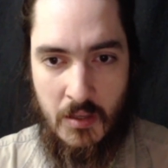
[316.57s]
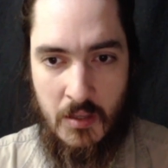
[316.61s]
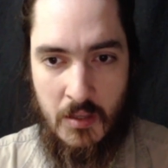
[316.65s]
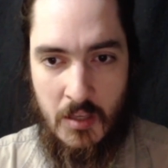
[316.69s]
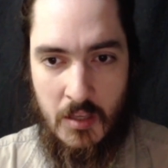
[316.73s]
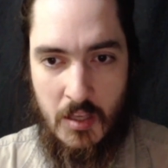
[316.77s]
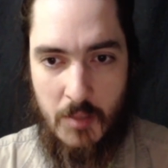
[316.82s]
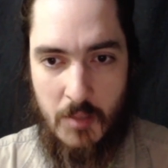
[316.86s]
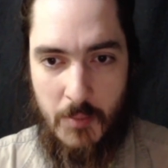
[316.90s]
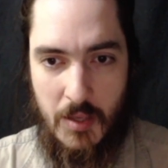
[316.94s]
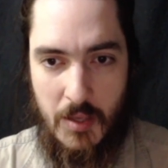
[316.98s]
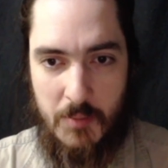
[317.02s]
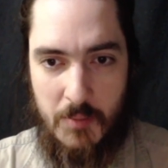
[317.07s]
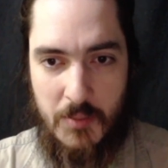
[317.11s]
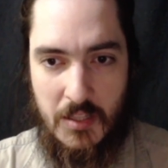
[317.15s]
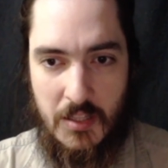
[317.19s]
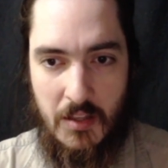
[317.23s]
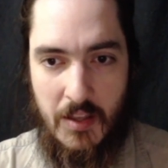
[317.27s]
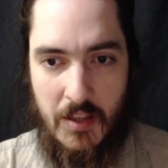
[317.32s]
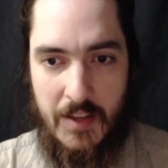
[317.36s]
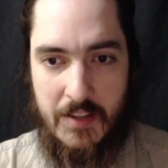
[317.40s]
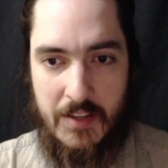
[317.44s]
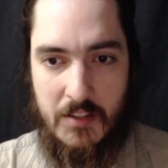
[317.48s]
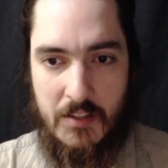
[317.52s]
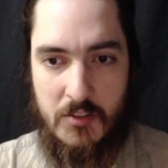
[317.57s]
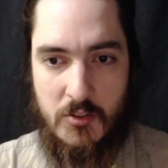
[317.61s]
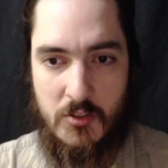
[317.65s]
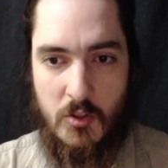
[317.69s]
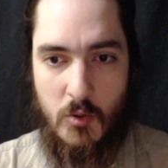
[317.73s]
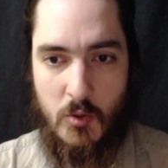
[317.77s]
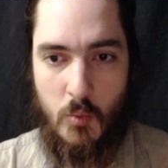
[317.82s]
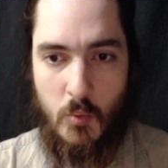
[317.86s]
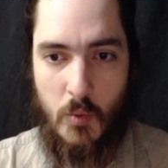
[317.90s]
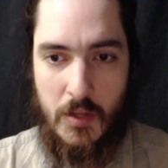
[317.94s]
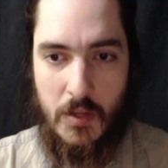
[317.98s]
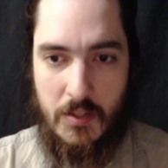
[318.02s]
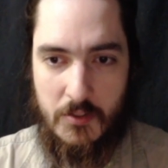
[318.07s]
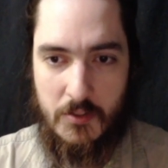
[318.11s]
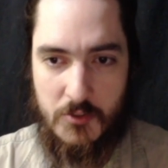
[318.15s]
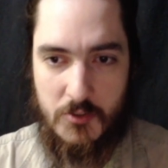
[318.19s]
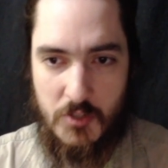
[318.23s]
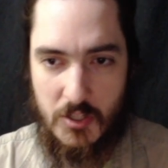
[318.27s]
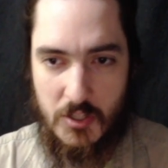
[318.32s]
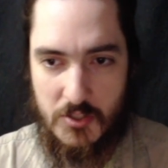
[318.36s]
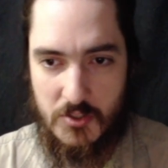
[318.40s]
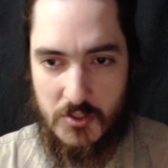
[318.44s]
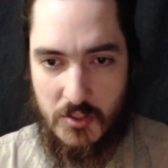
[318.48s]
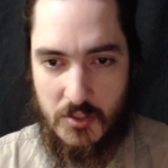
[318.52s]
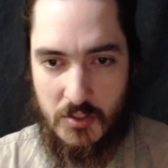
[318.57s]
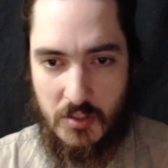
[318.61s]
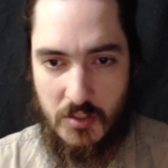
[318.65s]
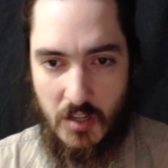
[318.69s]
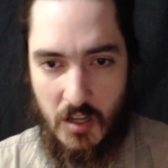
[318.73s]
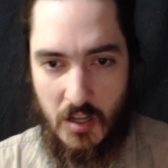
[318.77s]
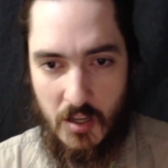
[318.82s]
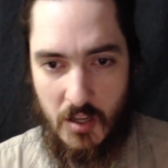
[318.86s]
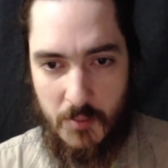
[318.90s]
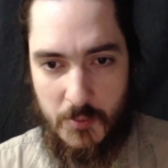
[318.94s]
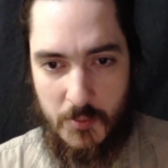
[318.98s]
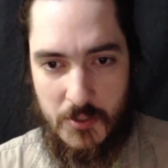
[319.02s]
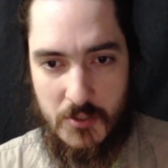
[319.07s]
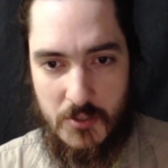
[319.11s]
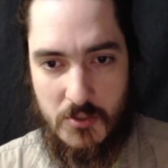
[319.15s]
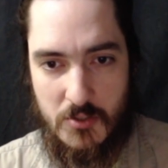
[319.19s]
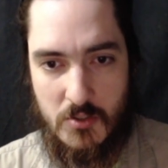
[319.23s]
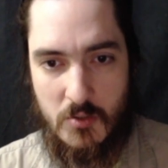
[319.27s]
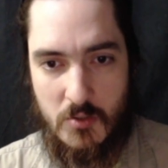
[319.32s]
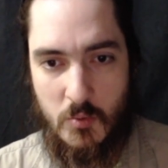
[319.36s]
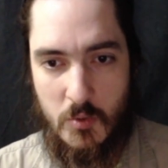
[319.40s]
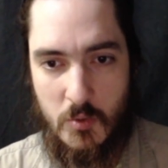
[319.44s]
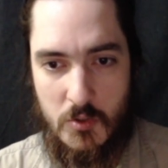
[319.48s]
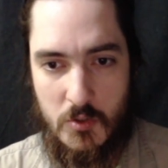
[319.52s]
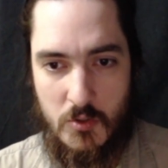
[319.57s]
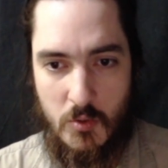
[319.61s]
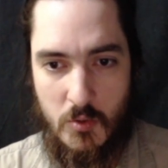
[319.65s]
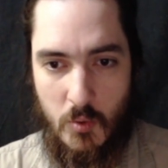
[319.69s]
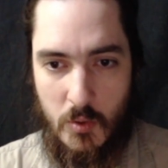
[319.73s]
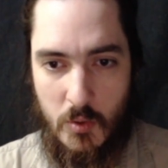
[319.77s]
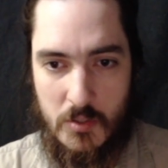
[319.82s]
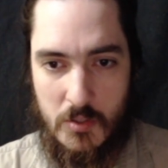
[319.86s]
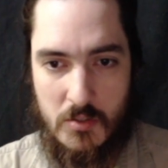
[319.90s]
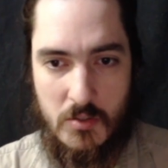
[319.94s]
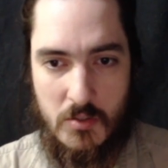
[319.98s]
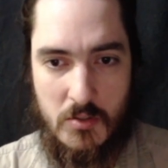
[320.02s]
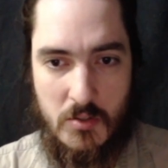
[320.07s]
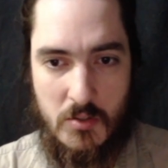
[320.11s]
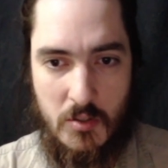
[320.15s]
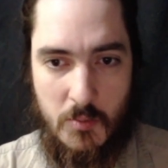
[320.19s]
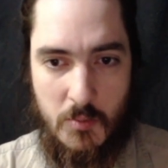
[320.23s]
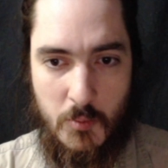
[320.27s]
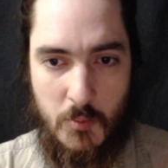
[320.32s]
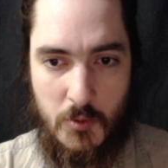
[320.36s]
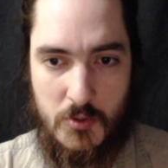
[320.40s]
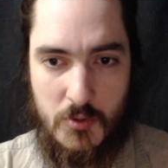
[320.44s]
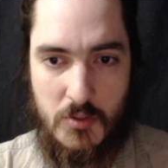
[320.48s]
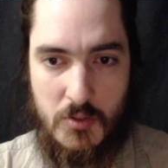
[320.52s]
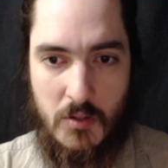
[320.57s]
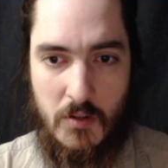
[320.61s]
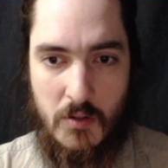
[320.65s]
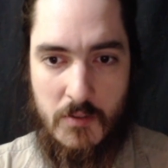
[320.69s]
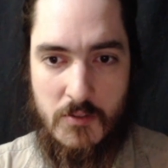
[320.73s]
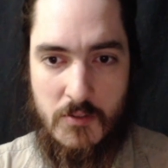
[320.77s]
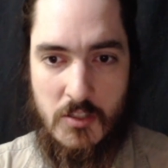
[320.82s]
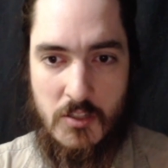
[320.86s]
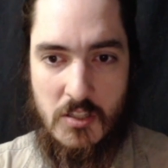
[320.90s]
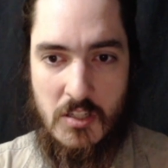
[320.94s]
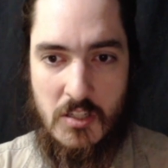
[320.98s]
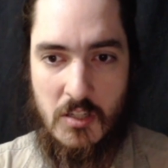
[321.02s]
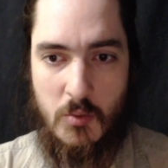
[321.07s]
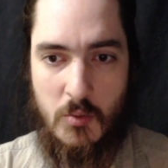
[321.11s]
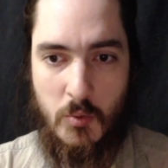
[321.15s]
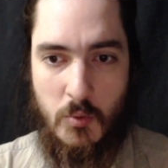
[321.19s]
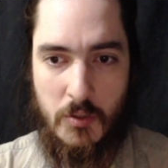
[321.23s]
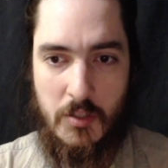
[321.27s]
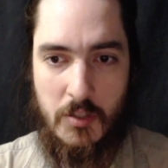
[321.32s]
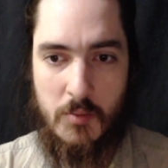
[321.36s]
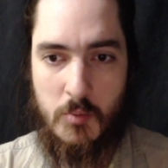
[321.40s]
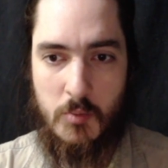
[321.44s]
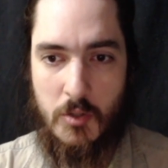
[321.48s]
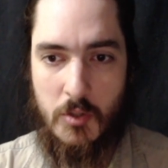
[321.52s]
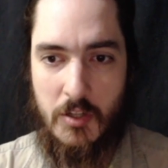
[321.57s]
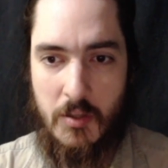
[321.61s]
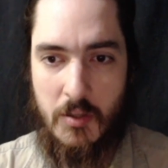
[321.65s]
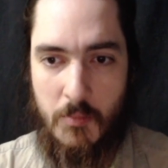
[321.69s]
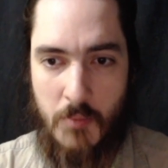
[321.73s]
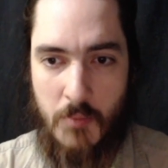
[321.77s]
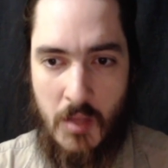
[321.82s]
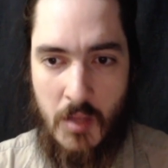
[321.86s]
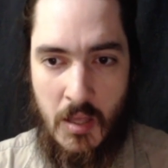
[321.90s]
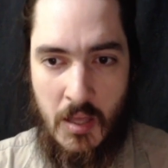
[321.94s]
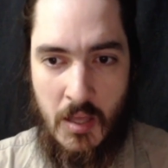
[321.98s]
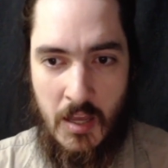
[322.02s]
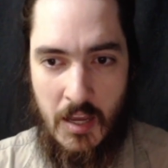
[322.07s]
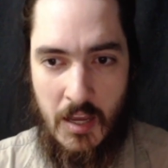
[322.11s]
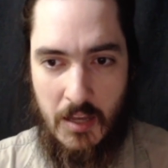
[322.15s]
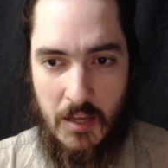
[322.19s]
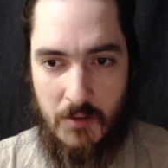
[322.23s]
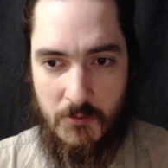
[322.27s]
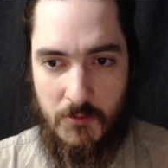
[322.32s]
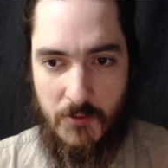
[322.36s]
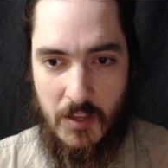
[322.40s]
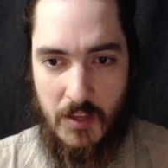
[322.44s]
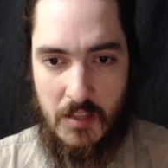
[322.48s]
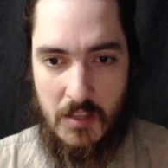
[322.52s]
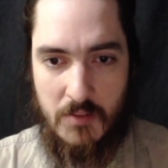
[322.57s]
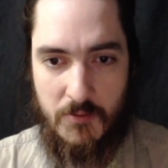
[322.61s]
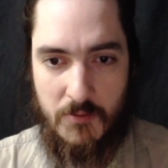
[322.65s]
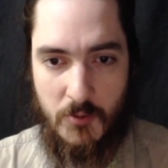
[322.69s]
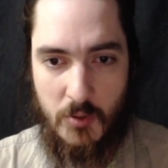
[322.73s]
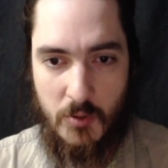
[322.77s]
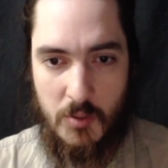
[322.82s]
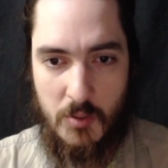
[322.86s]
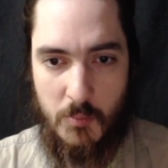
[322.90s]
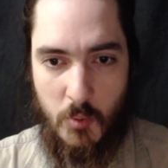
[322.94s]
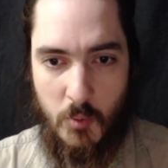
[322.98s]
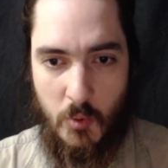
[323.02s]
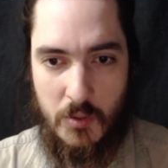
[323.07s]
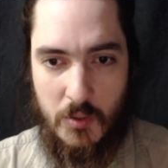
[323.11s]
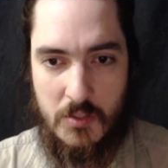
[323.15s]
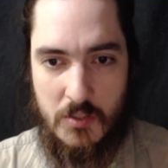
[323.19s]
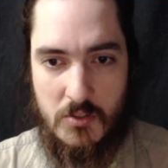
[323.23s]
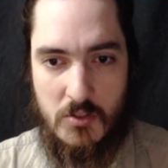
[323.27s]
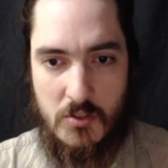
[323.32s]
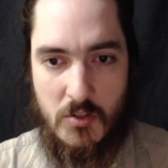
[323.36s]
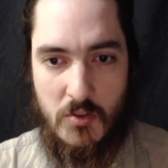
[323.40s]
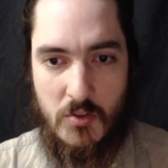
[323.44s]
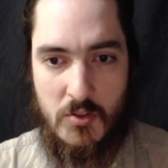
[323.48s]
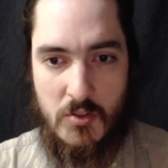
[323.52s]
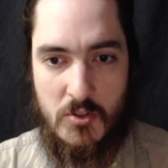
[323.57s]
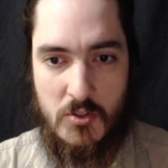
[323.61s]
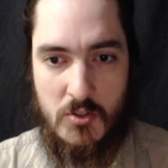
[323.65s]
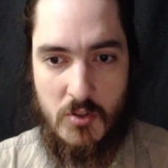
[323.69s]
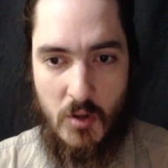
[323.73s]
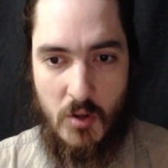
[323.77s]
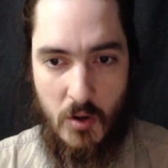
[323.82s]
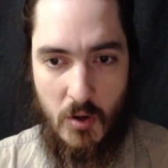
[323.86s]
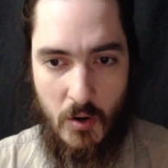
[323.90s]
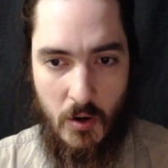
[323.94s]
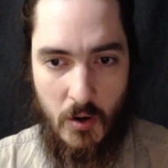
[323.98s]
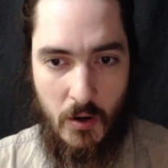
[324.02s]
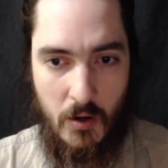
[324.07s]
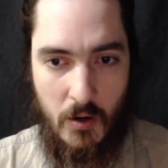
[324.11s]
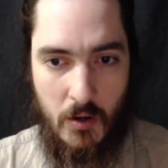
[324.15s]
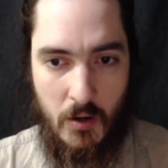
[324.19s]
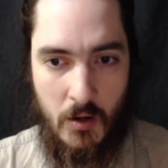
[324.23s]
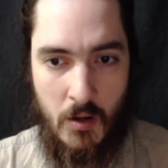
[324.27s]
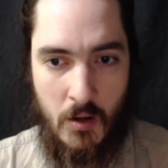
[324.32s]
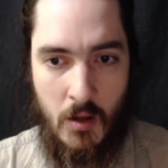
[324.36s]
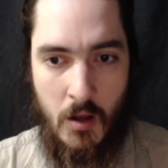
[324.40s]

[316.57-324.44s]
It may be likened to the well-adjusted compass, which noiselessly preserves its equilibrium and faithfully points to the star,